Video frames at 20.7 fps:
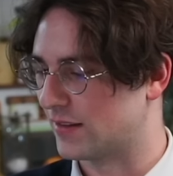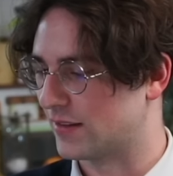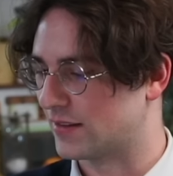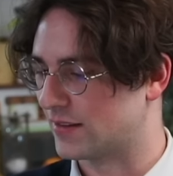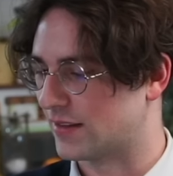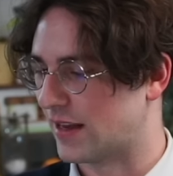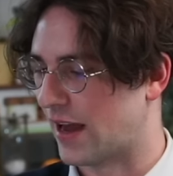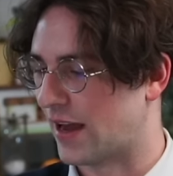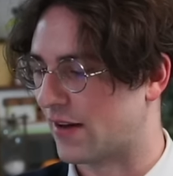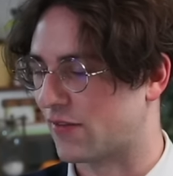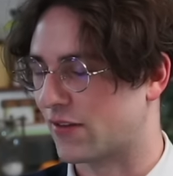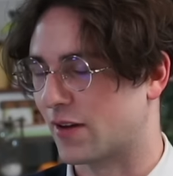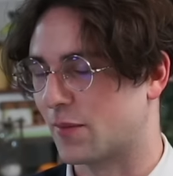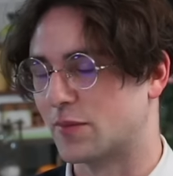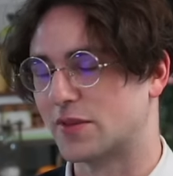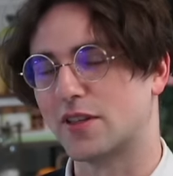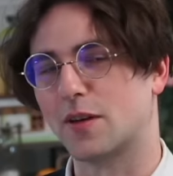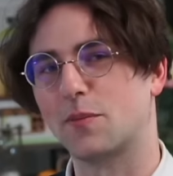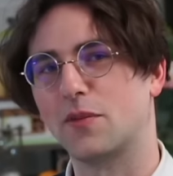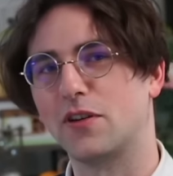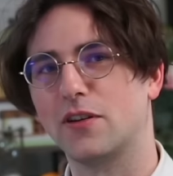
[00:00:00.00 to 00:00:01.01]
the staff
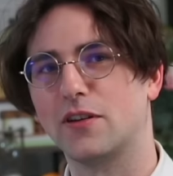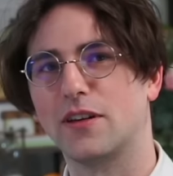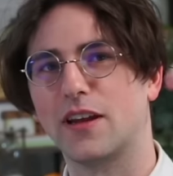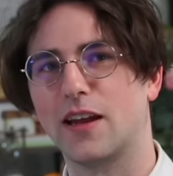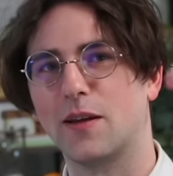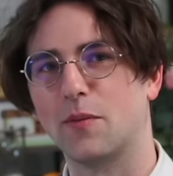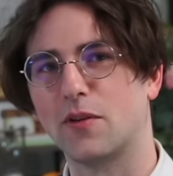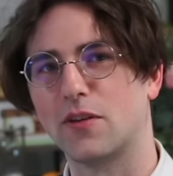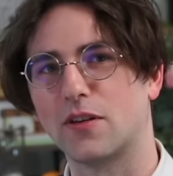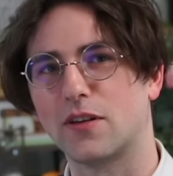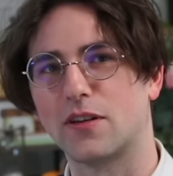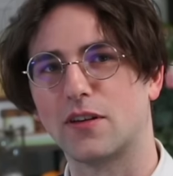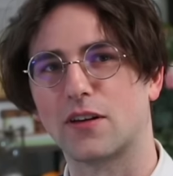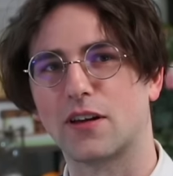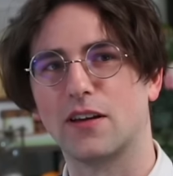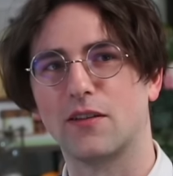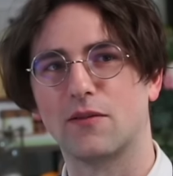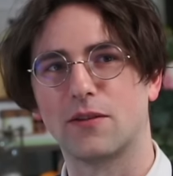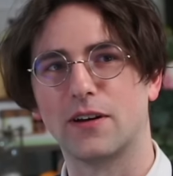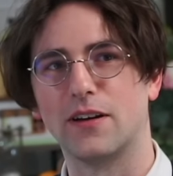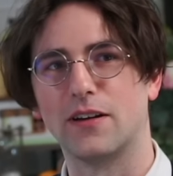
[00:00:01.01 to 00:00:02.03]
comes up to your table
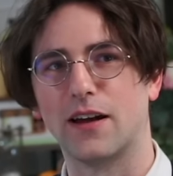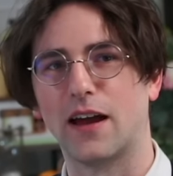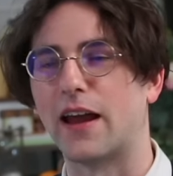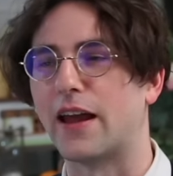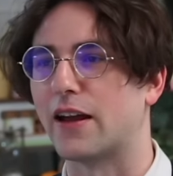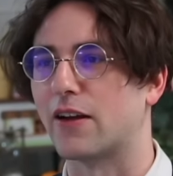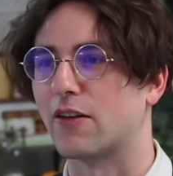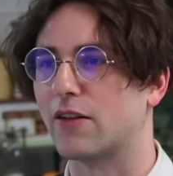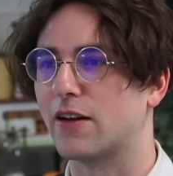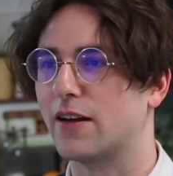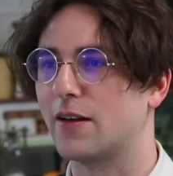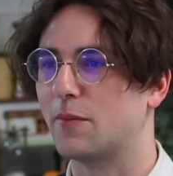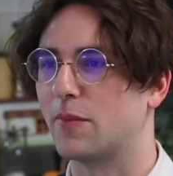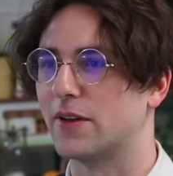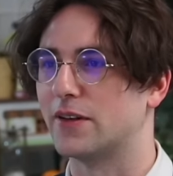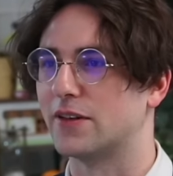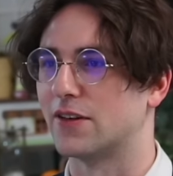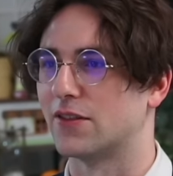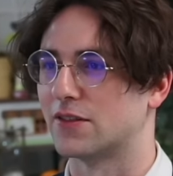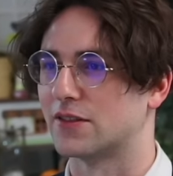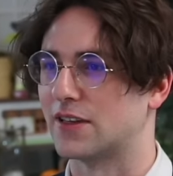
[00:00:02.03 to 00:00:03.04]
looking real angry
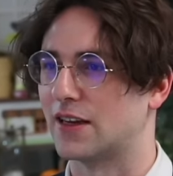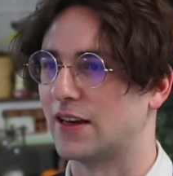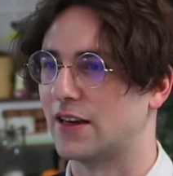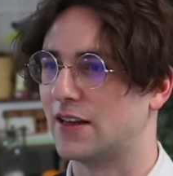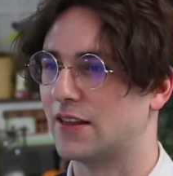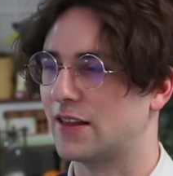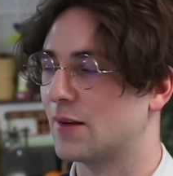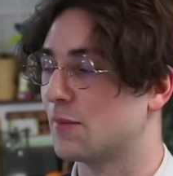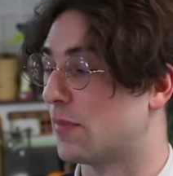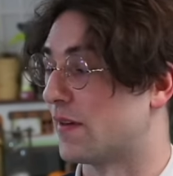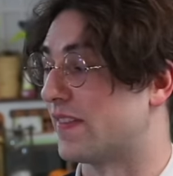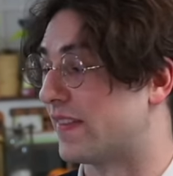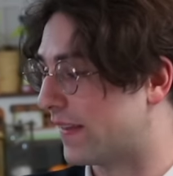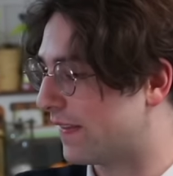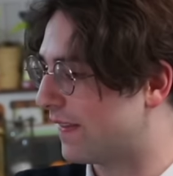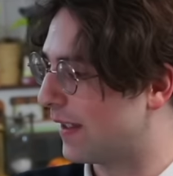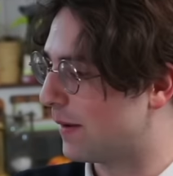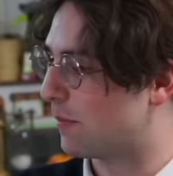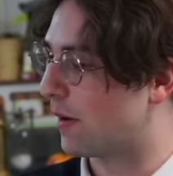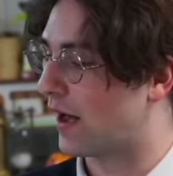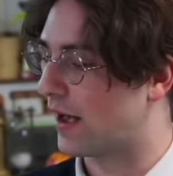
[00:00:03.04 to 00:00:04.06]
but don't say anything, but
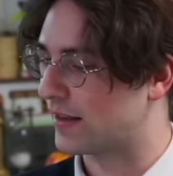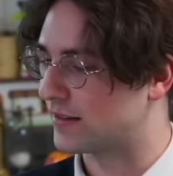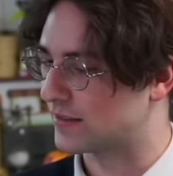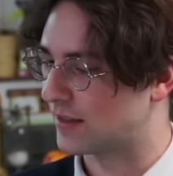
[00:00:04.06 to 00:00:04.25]
then they buy